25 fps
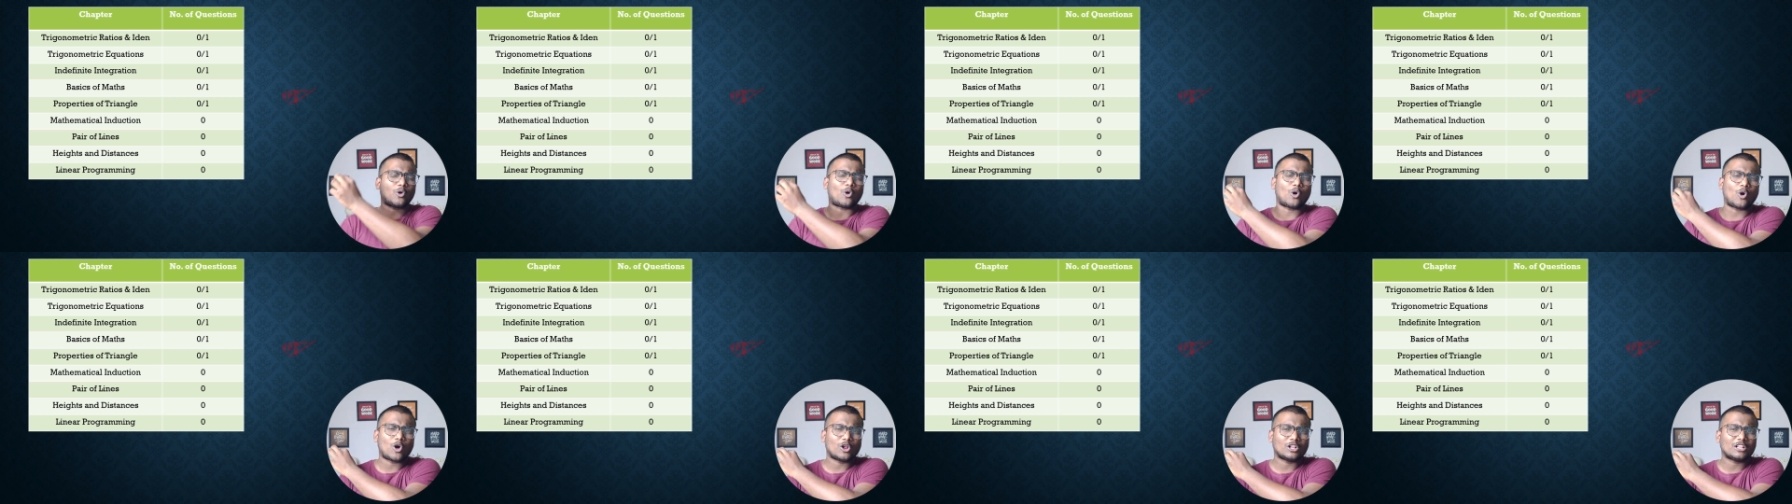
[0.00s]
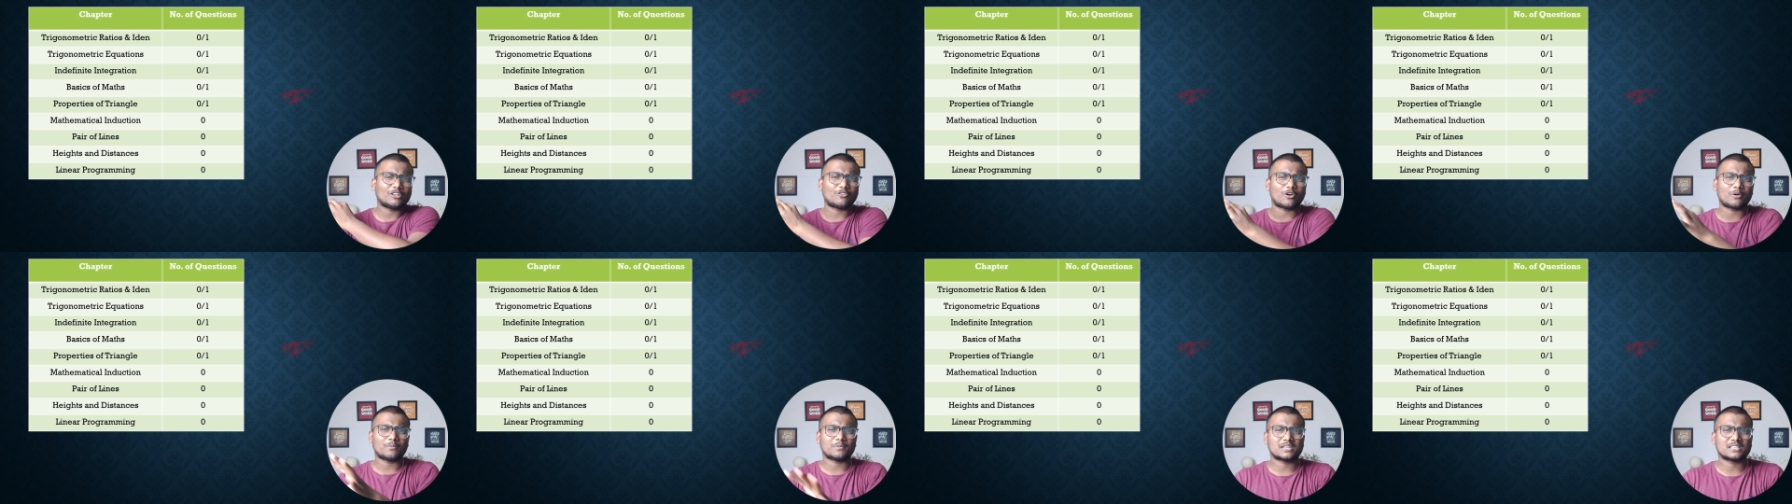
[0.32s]
all
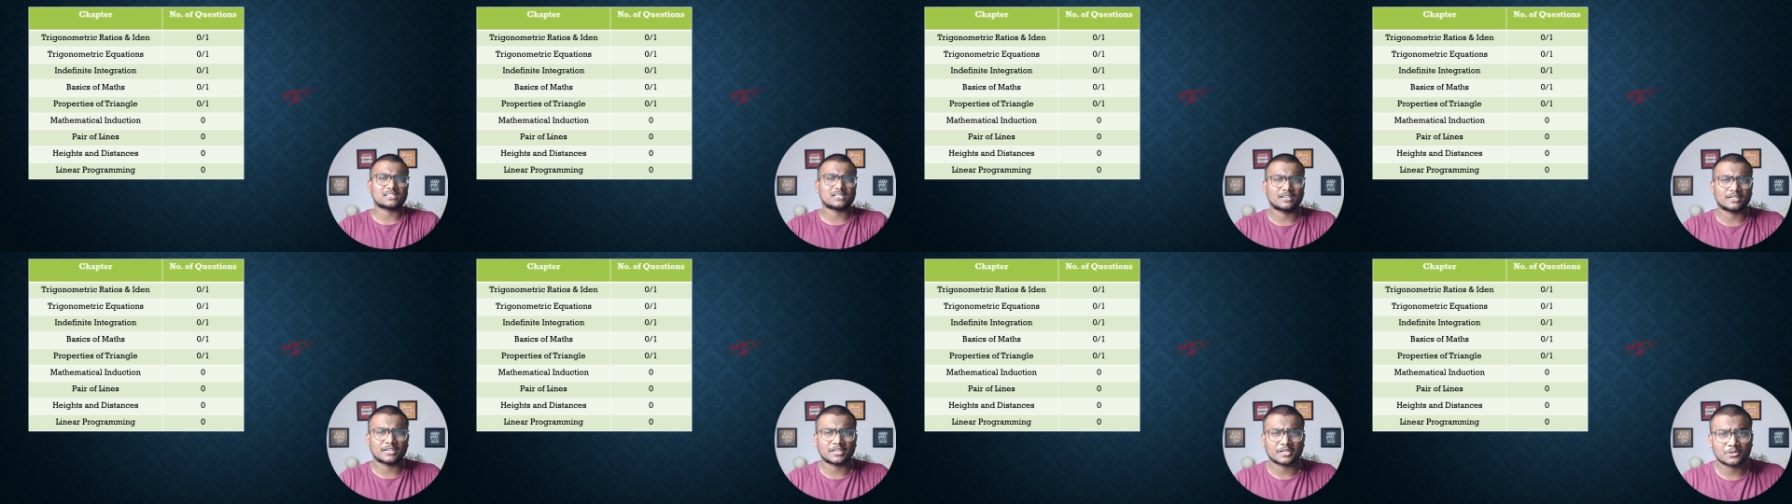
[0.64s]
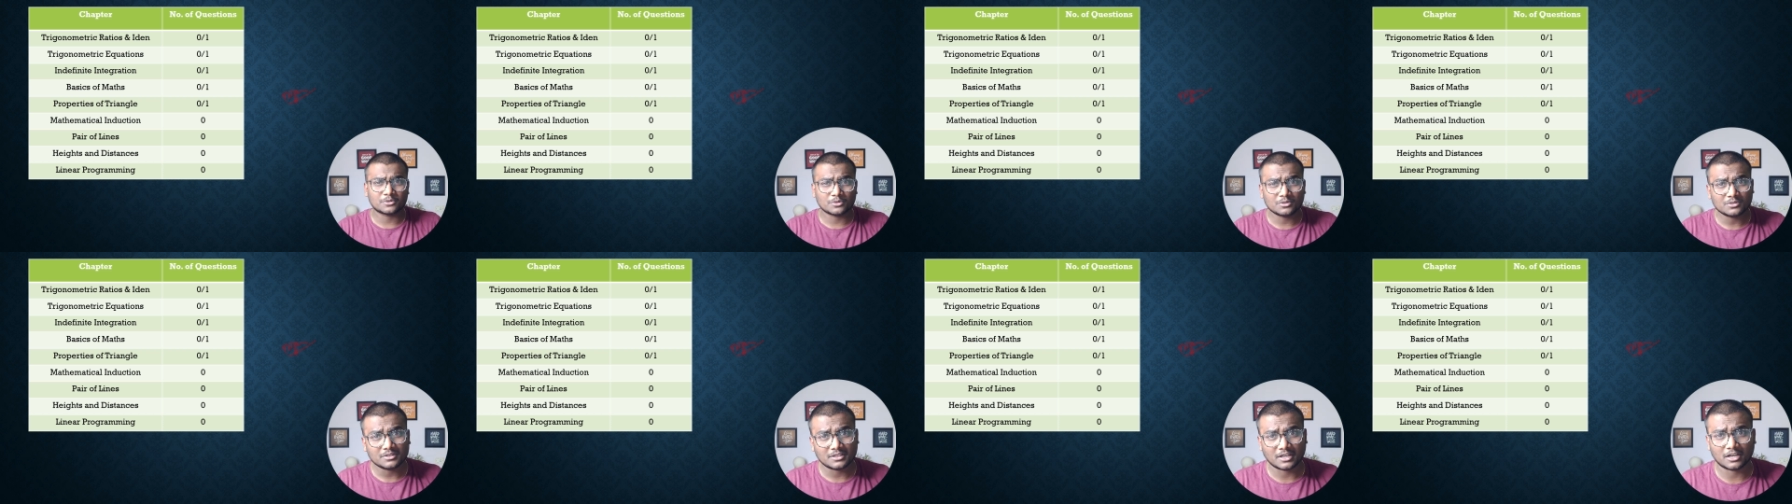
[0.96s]
the formulas related
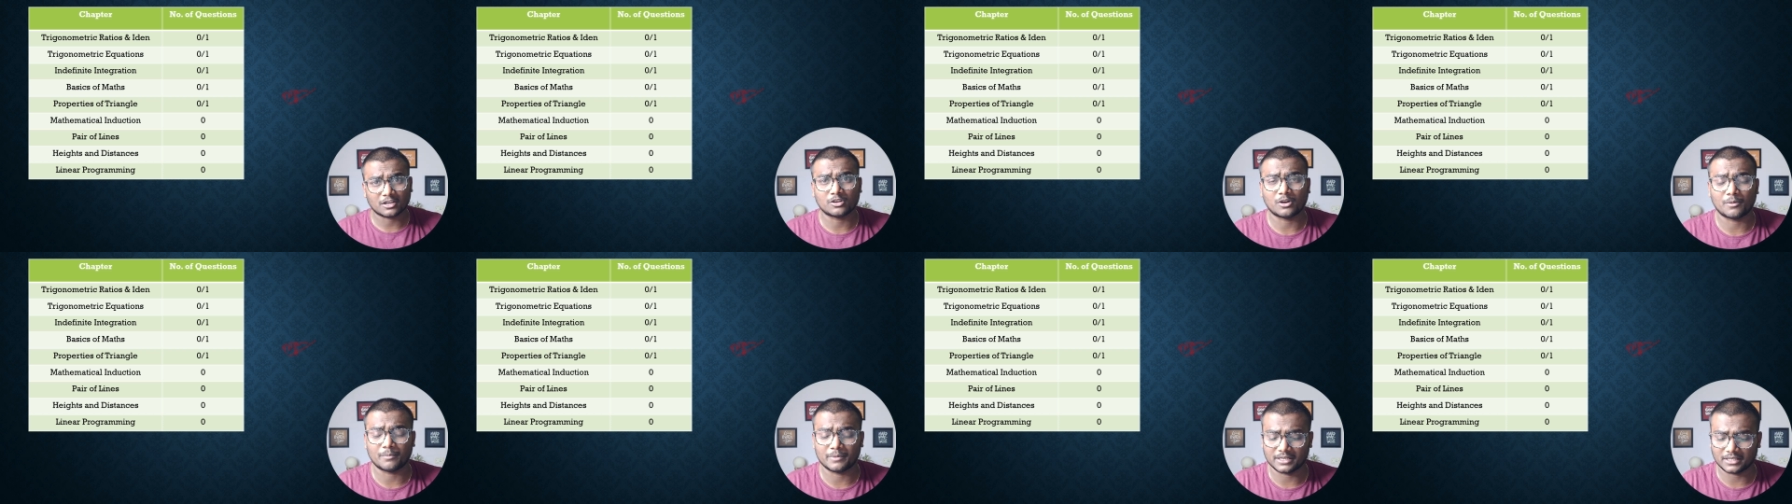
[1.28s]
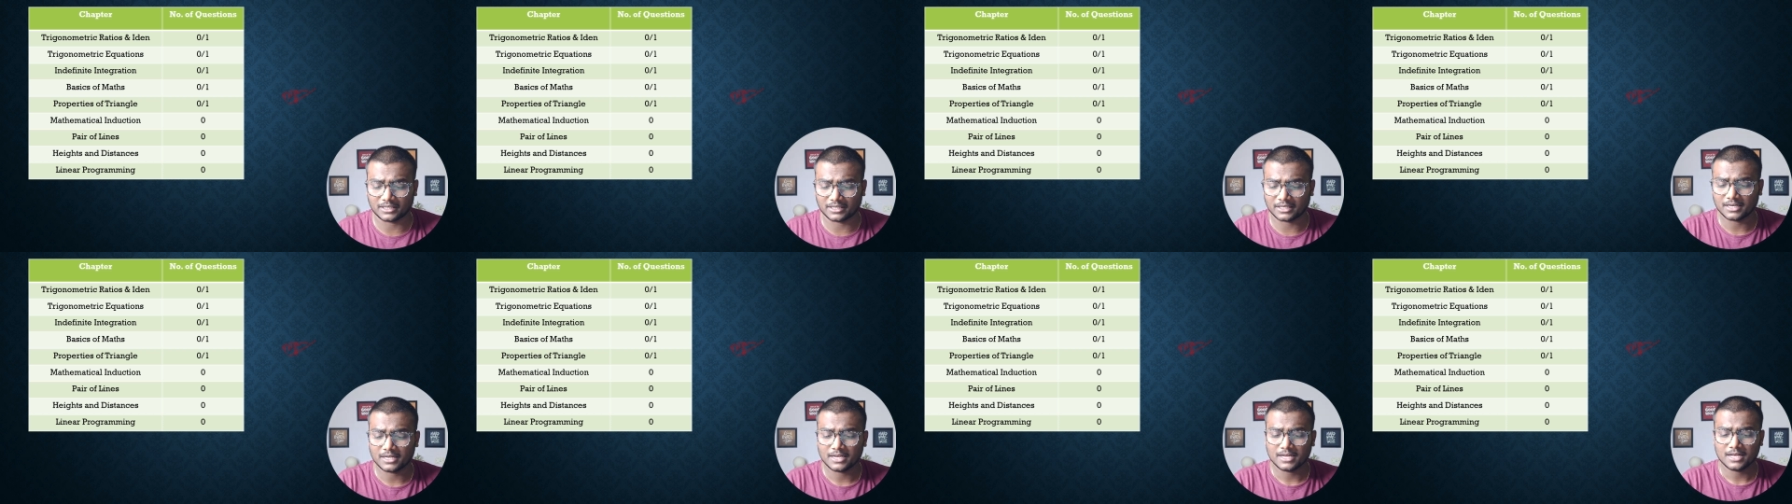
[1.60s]
to
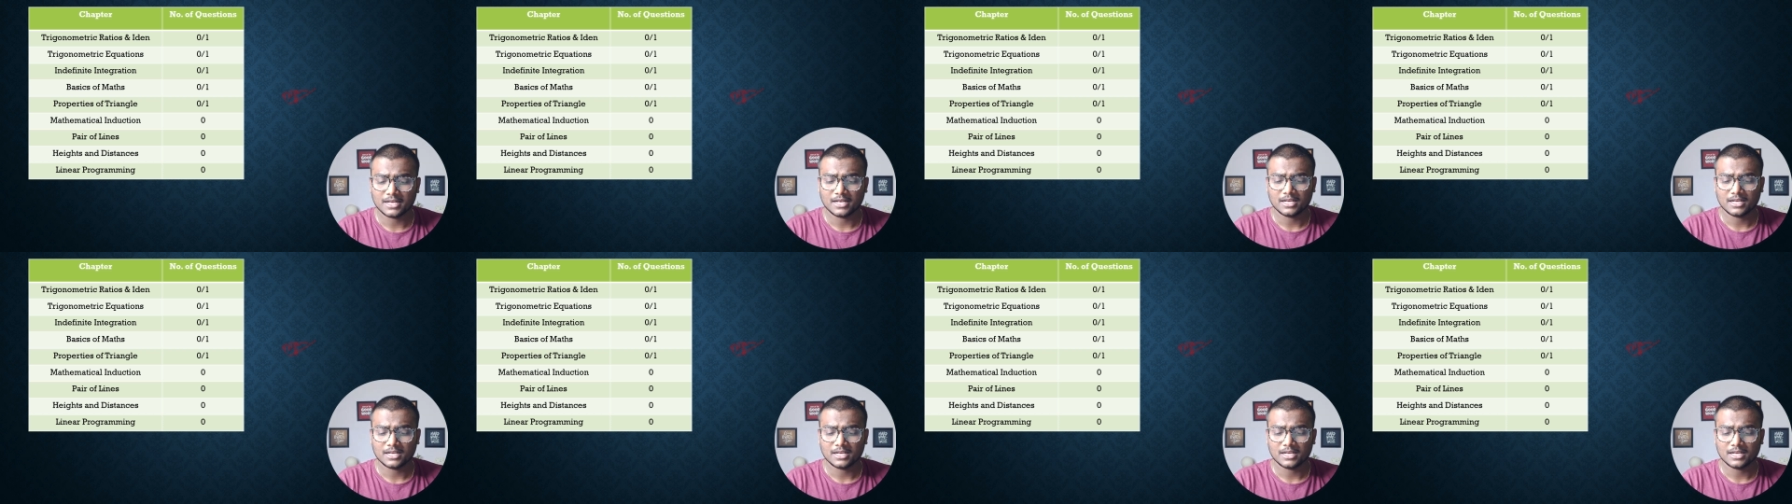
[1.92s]
trigonometry.